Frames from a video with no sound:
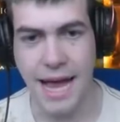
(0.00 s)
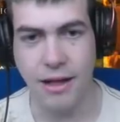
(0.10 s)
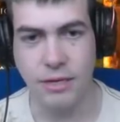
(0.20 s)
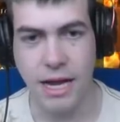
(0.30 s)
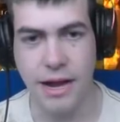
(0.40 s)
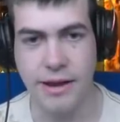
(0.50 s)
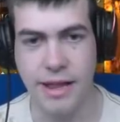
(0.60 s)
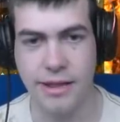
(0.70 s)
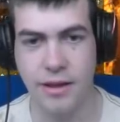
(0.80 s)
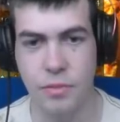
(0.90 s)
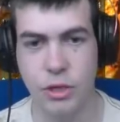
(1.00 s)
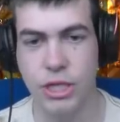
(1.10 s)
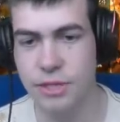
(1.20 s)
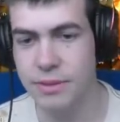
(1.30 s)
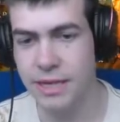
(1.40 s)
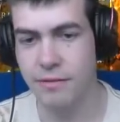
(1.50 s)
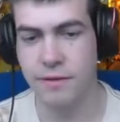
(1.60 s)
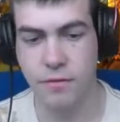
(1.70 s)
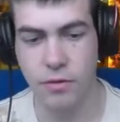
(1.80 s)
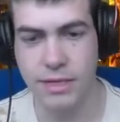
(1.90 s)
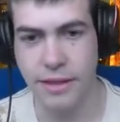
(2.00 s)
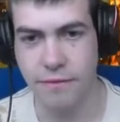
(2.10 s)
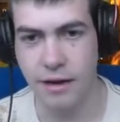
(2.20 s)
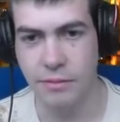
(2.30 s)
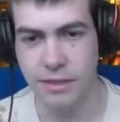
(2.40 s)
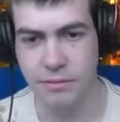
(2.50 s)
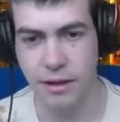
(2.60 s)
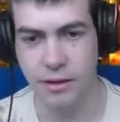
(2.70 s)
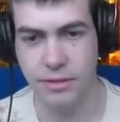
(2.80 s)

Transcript: out and they're slowly pushing themselves forwards at the flames as well,